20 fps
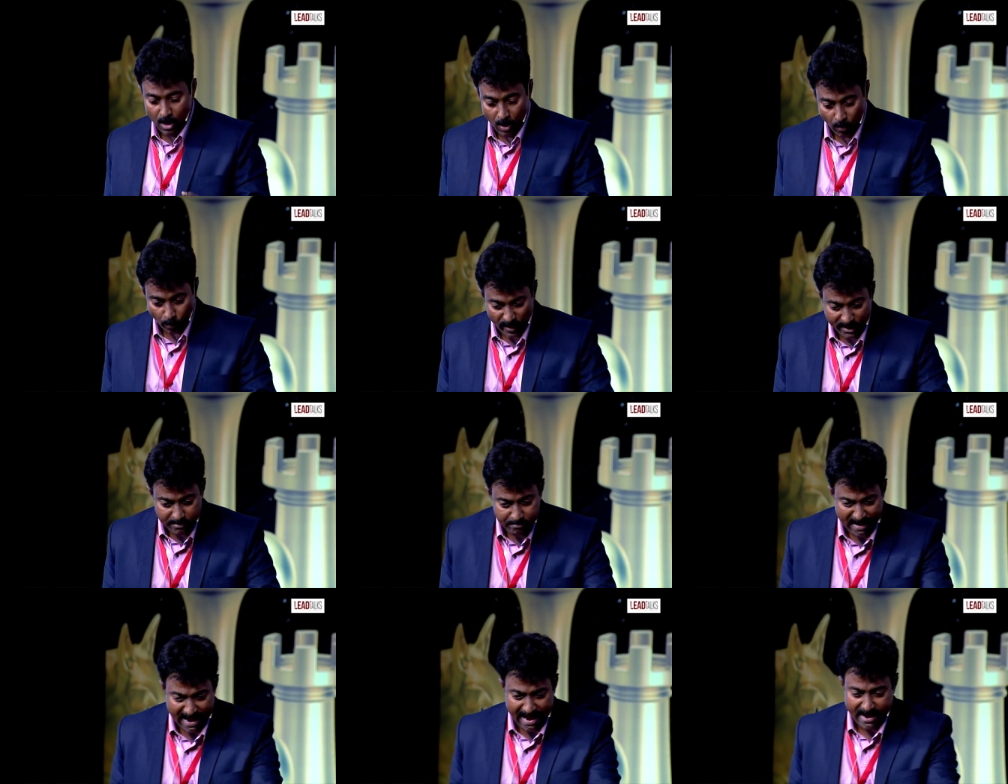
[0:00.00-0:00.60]

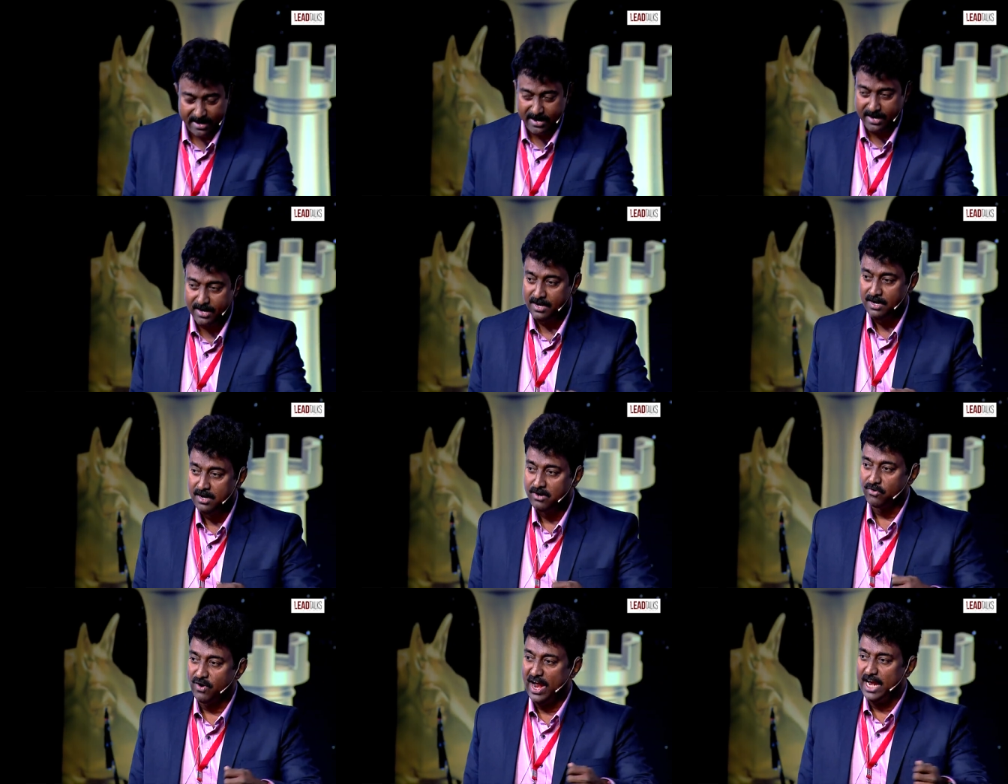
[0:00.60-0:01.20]
Went
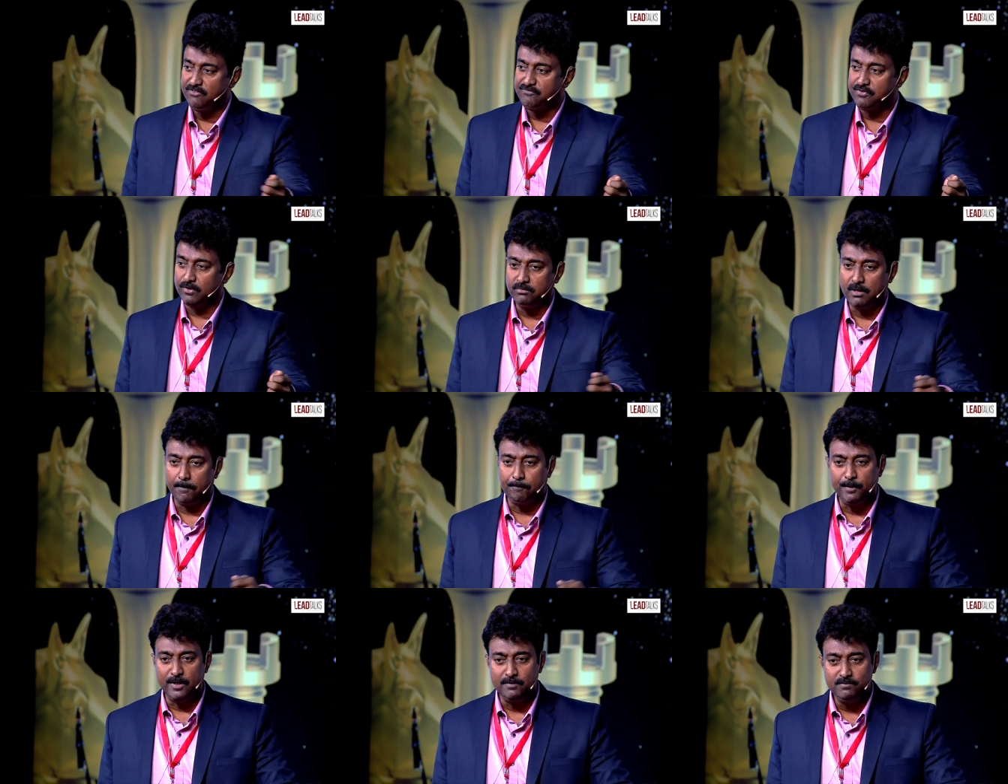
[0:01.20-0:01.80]
back, right from the
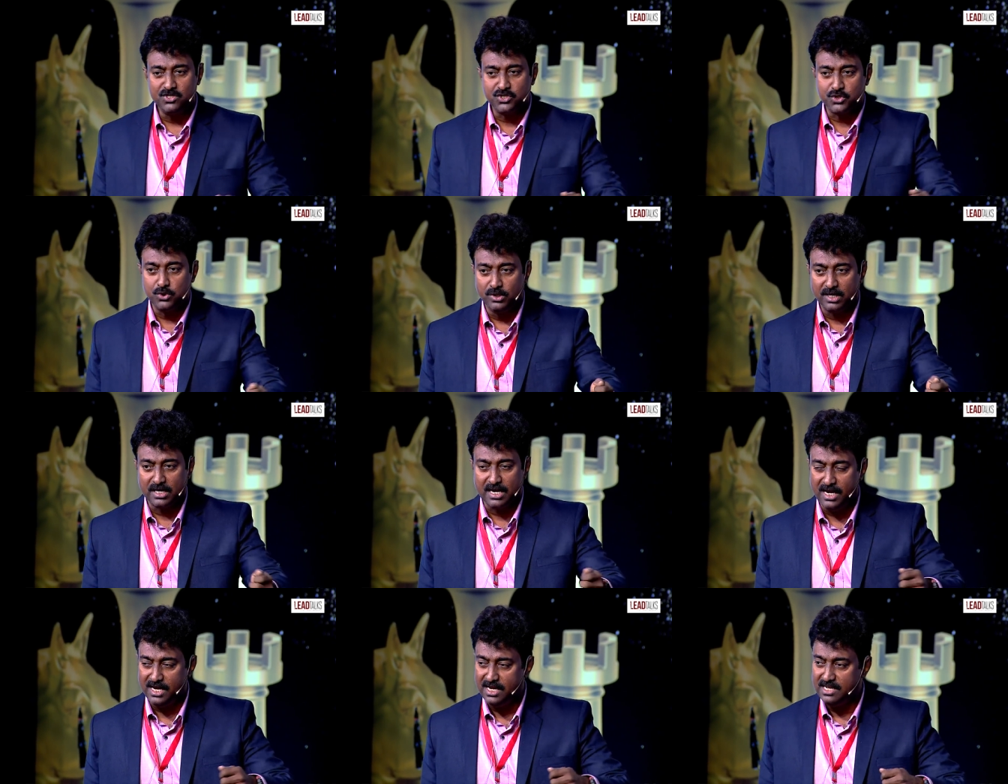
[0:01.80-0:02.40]
pimps to the
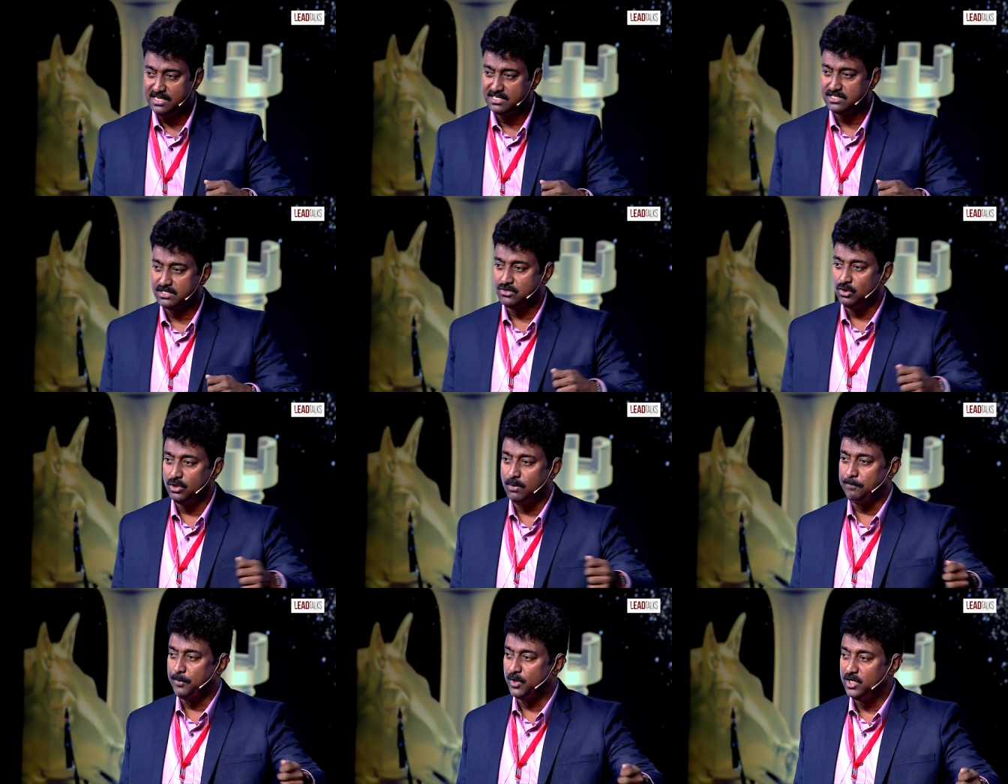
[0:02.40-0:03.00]
girls, to
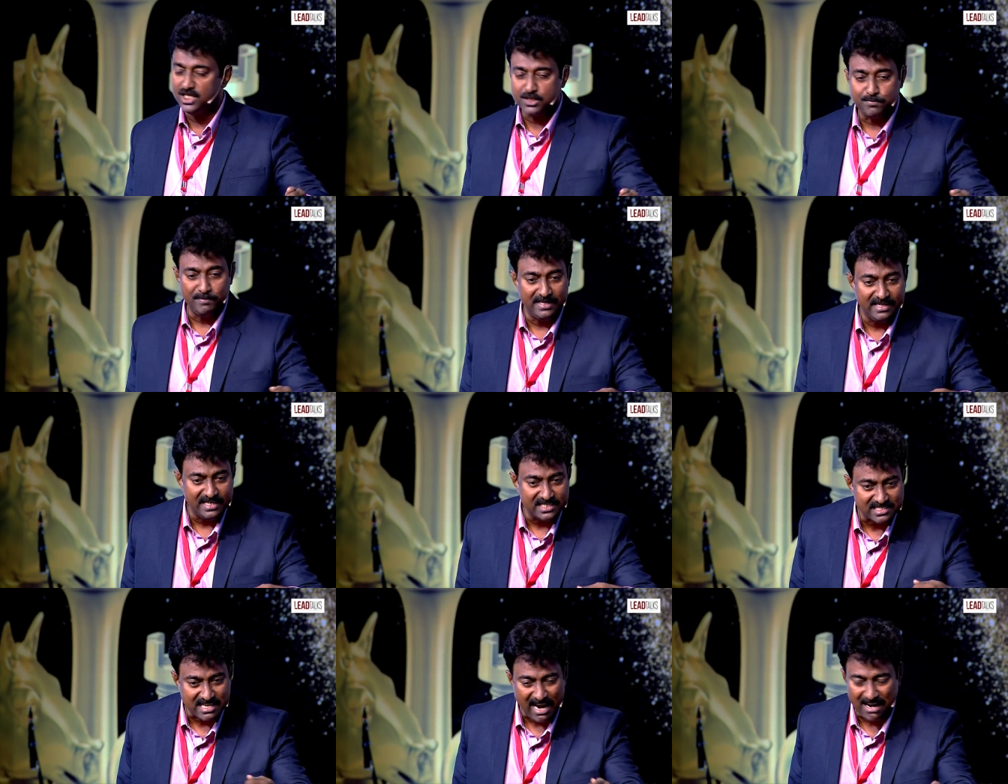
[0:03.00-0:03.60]
the policemen, I
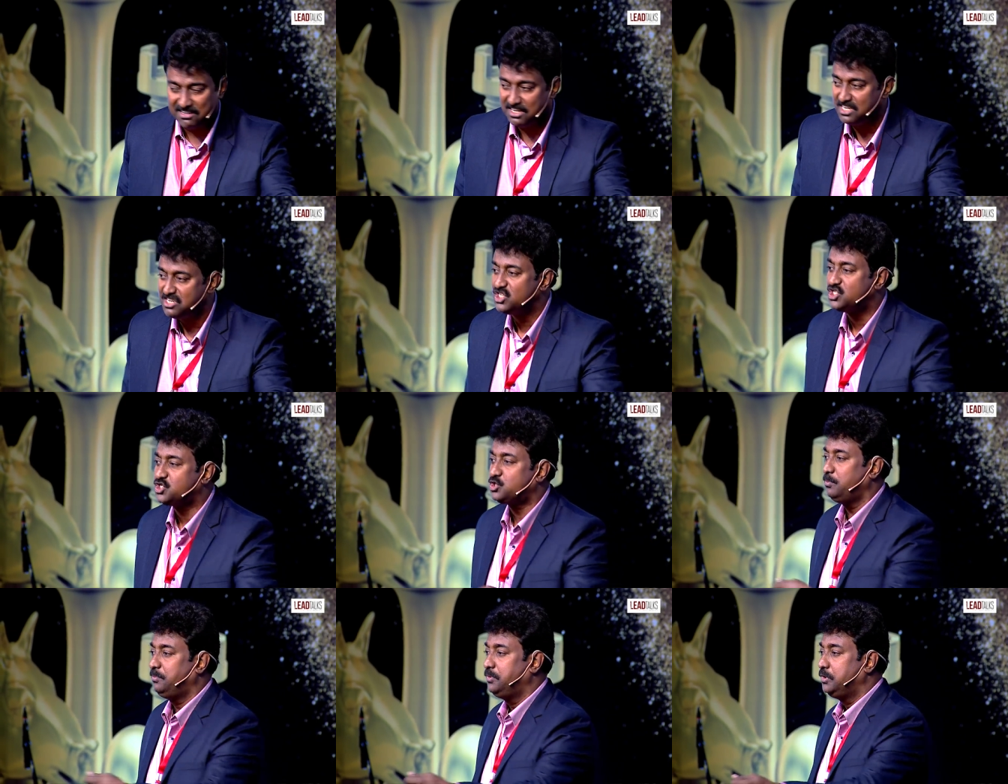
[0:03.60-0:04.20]
started
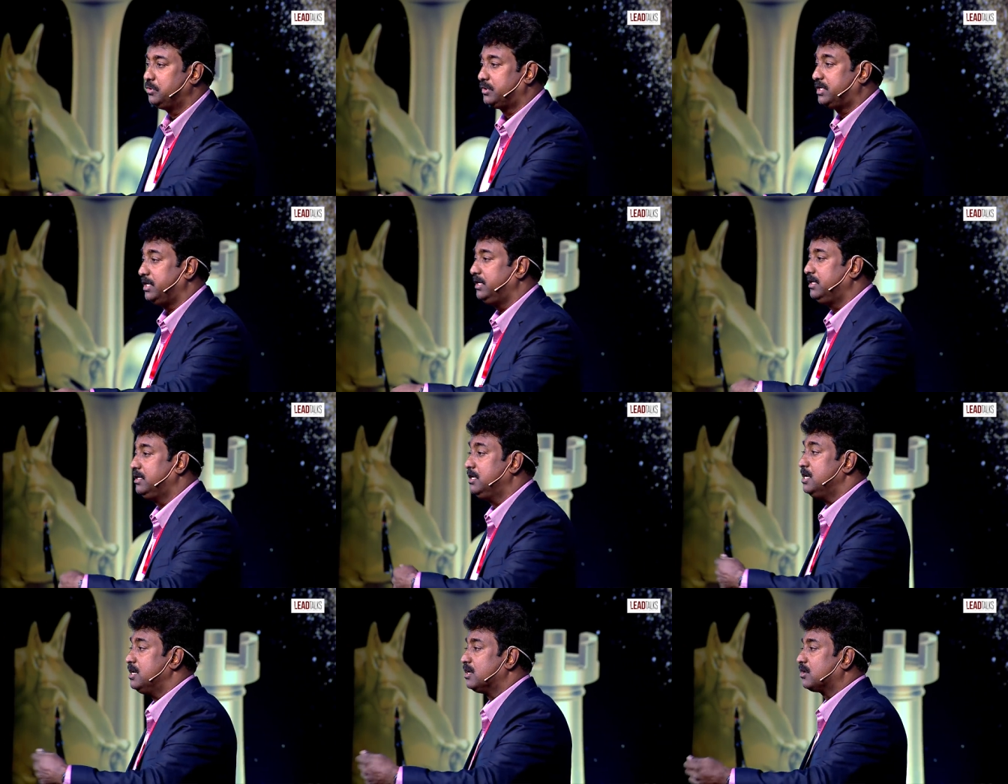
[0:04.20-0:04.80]

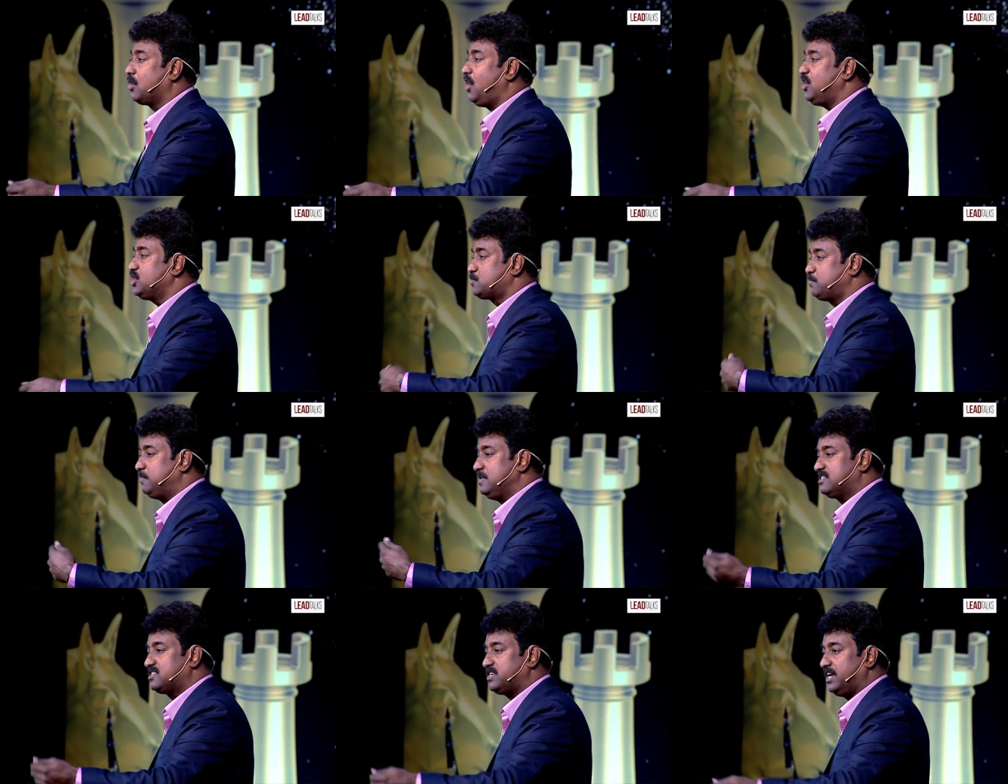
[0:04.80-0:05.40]
distributing
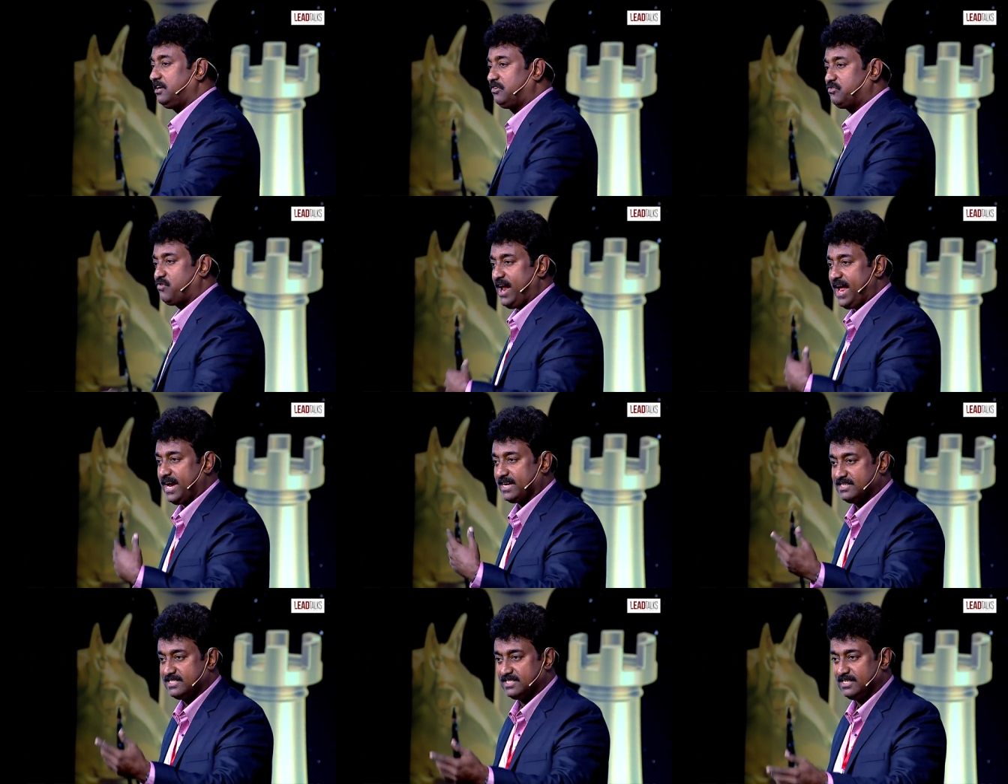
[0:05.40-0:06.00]
gospels and
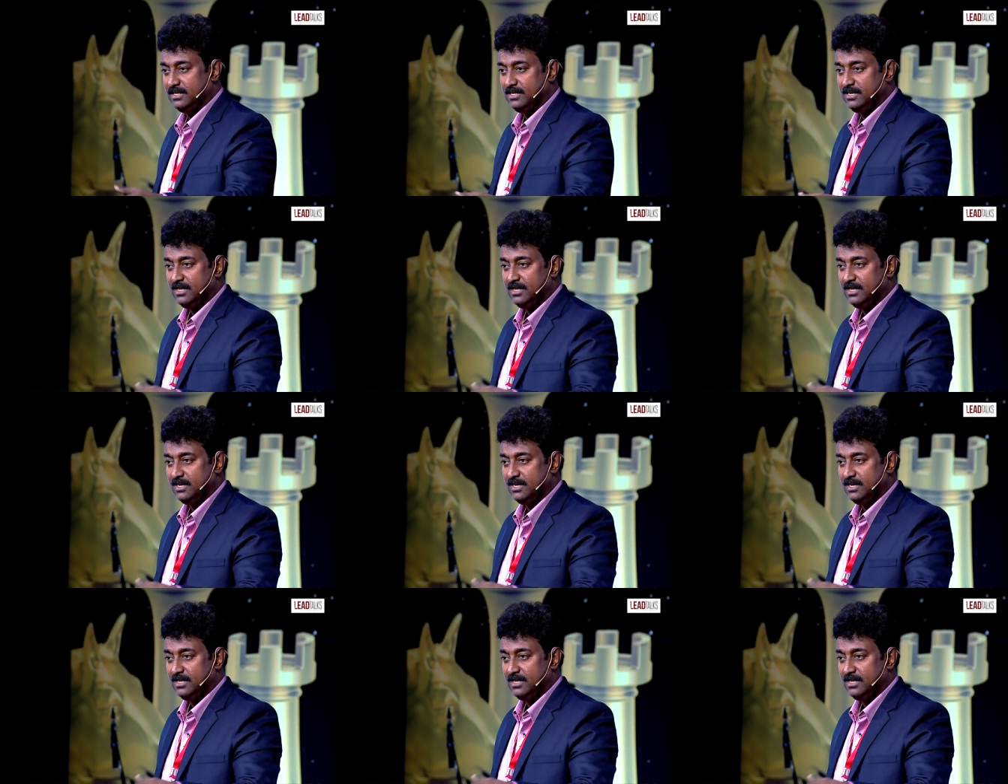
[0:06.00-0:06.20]
tracts.